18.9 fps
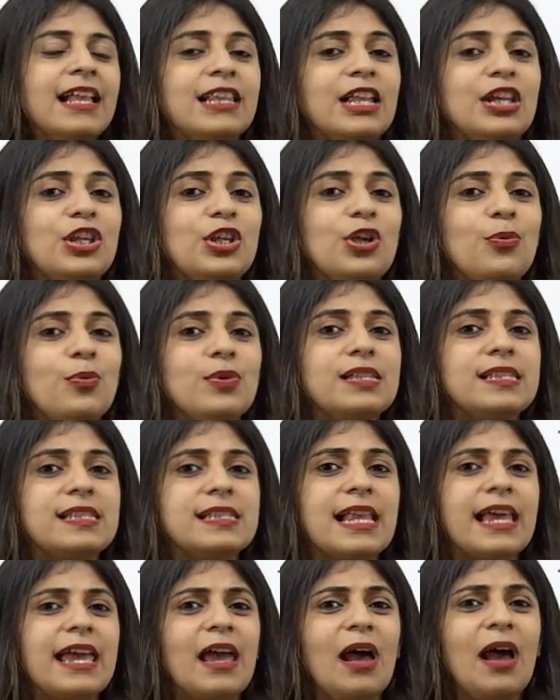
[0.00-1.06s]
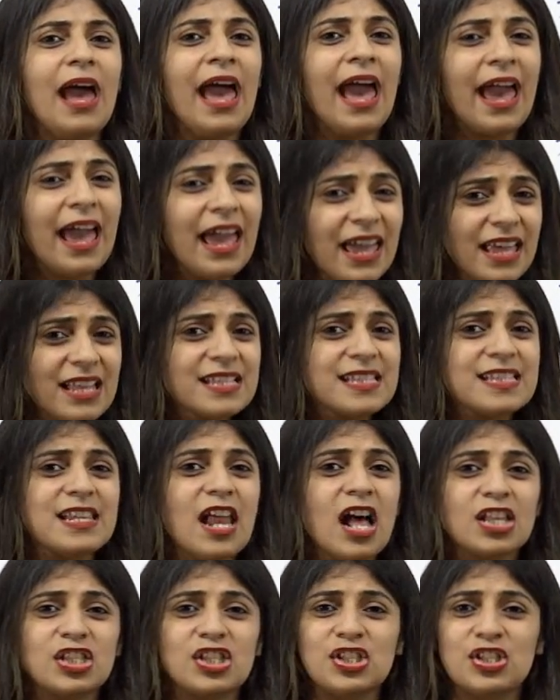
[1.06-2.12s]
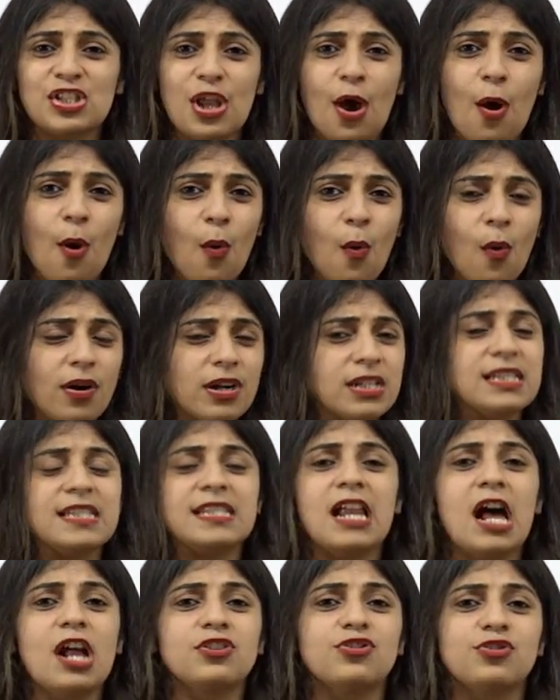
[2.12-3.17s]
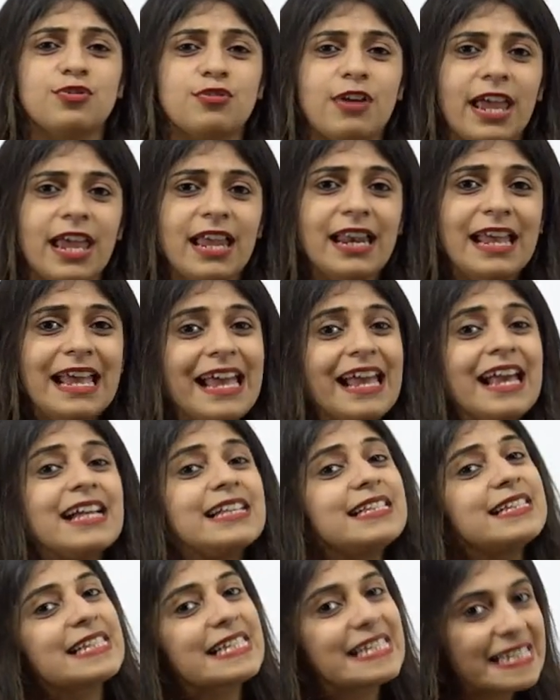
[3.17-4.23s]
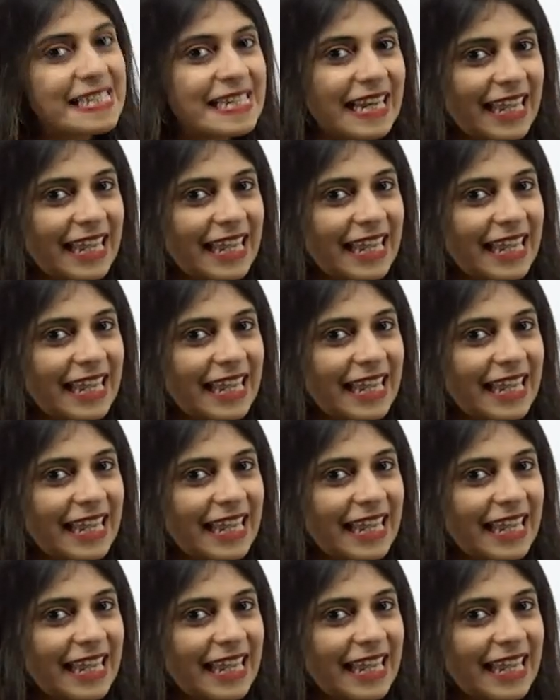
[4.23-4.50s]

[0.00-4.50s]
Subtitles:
then you would say, hey, it's not snow or it's not rain, it's